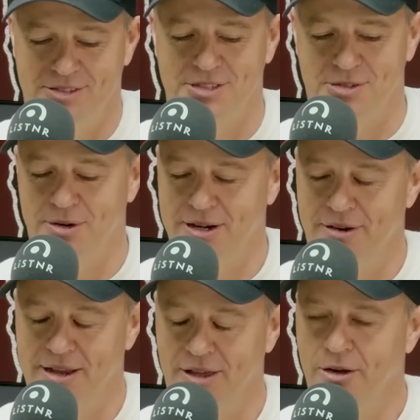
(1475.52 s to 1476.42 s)
Just to
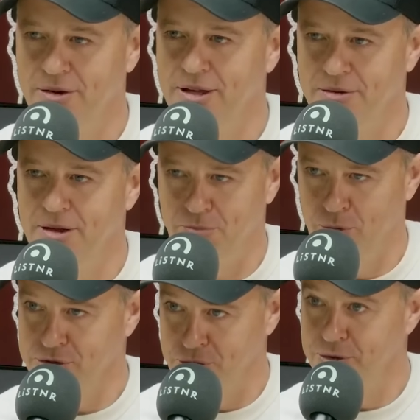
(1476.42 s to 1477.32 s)
reiterate, though, it
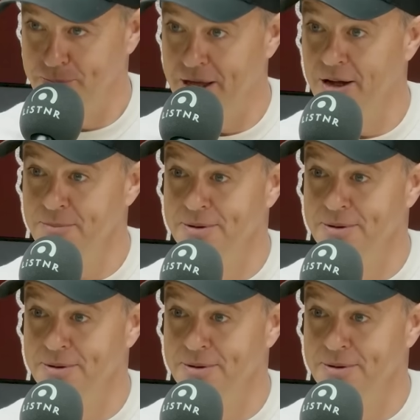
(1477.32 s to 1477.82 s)
was good to be home,